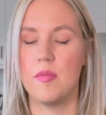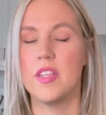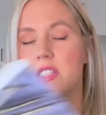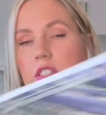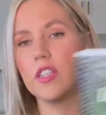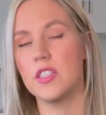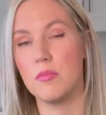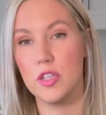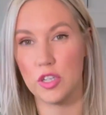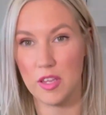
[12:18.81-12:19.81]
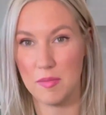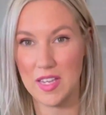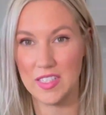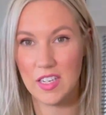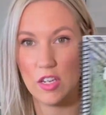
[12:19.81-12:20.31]
this is a Simply Charlotte
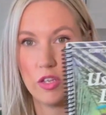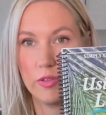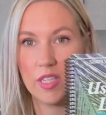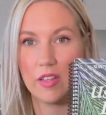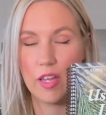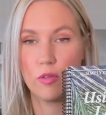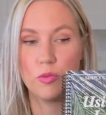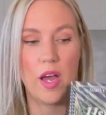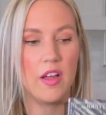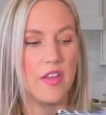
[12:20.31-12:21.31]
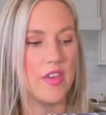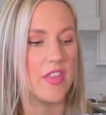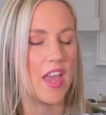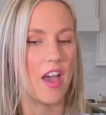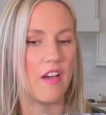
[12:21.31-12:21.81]
Mason Using Language Well, and then
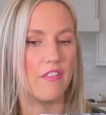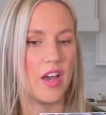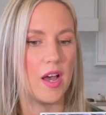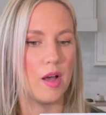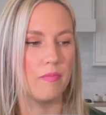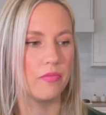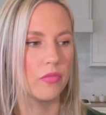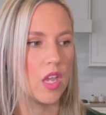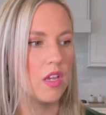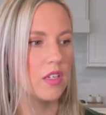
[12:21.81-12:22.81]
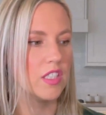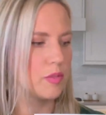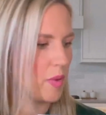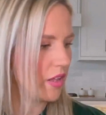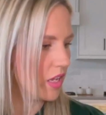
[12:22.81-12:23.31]
they have
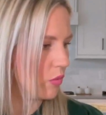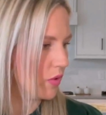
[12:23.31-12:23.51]
Spelling